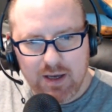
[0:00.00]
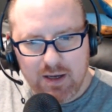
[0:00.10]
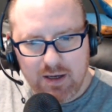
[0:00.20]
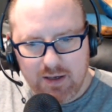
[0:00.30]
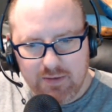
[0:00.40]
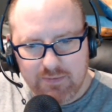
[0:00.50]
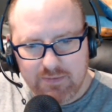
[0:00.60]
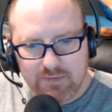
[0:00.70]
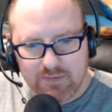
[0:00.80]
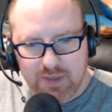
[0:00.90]

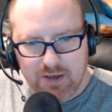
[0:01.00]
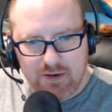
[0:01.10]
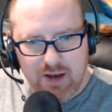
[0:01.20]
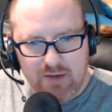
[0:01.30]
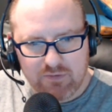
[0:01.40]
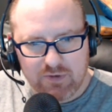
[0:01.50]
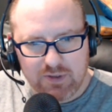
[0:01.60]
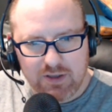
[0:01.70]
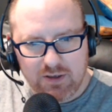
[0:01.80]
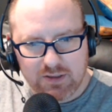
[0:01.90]
um, you know, have
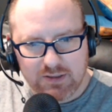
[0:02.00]
really long